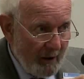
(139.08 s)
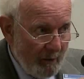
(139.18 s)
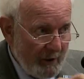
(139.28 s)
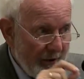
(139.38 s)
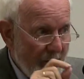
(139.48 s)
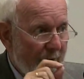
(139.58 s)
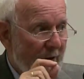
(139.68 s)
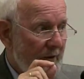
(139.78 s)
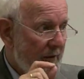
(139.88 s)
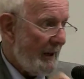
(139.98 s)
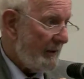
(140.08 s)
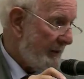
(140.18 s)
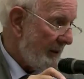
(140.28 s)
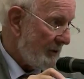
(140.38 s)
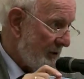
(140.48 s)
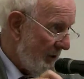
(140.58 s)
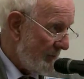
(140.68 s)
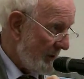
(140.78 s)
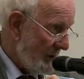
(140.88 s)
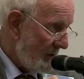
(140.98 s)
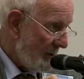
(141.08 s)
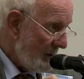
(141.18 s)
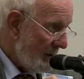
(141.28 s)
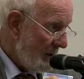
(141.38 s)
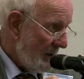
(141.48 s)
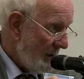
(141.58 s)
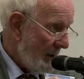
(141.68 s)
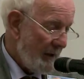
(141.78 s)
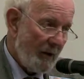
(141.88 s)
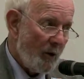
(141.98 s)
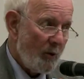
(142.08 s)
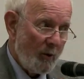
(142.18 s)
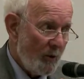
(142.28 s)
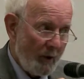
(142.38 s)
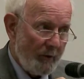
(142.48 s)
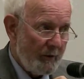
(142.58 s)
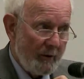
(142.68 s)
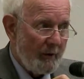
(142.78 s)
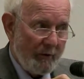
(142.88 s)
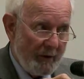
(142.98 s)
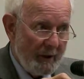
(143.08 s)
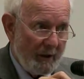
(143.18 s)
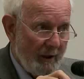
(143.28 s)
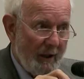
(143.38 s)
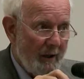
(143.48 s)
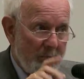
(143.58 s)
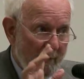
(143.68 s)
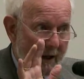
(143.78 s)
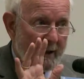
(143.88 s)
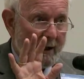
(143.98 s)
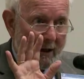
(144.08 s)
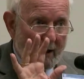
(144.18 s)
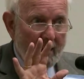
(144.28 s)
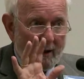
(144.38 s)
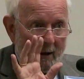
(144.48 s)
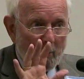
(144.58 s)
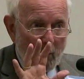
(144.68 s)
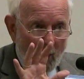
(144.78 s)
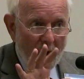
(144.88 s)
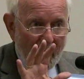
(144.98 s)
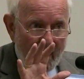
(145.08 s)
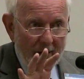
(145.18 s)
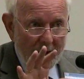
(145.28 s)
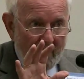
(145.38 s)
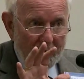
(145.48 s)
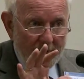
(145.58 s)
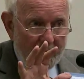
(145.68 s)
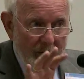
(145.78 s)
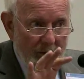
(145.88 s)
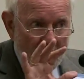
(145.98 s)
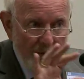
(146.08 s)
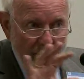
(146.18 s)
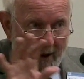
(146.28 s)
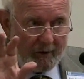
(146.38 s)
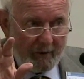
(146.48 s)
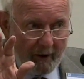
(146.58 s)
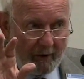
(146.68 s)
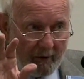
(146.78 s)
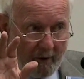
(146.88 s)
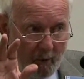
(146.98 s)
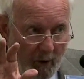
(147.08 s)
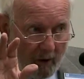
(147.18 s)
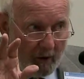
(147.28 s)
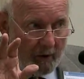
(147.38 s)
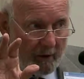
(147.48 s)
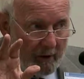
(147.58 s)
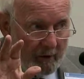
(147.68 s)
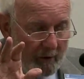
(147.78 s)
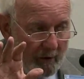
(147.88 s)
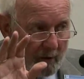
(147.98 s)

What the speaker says: which is a fantastic achievement and not seen in many poor areas of large cities in the world. So